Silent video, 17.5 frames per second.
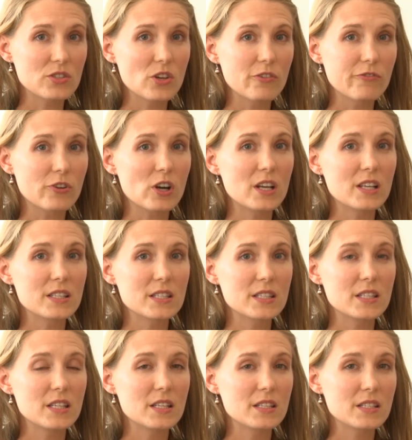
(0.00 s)
So for
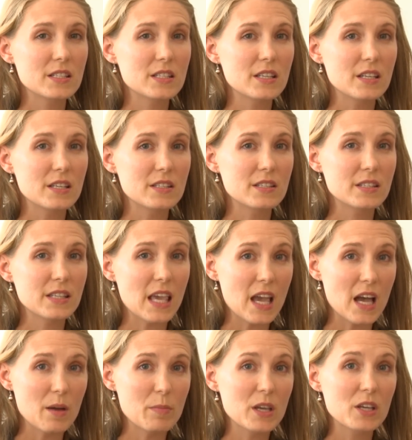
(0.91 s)
instance, the
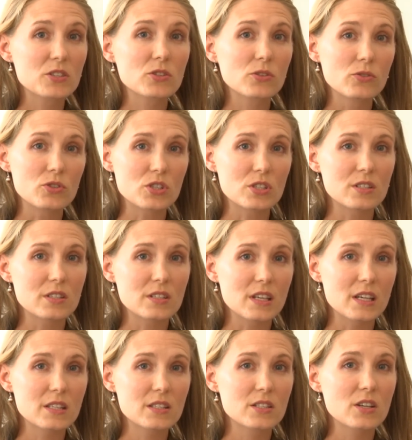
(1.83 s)
SAM exclusions
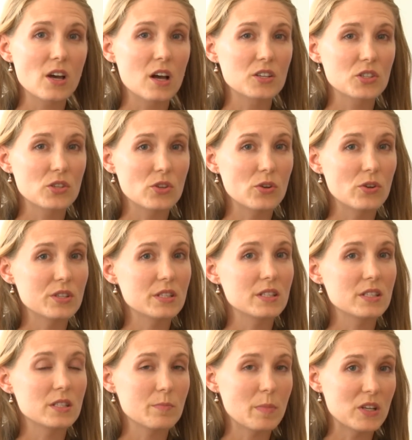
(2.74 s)
list, also known as
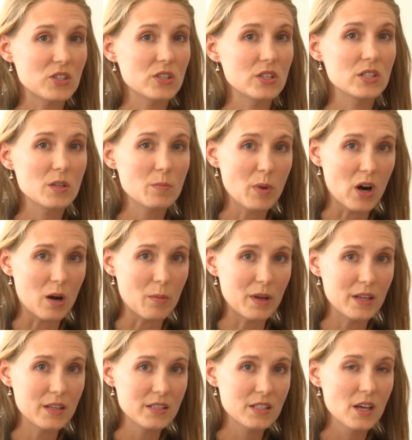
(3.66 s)
a suspension and
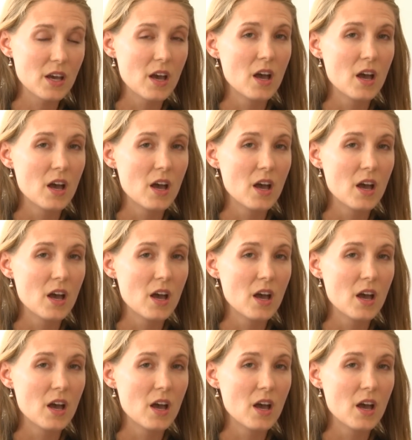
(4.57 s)
debarment.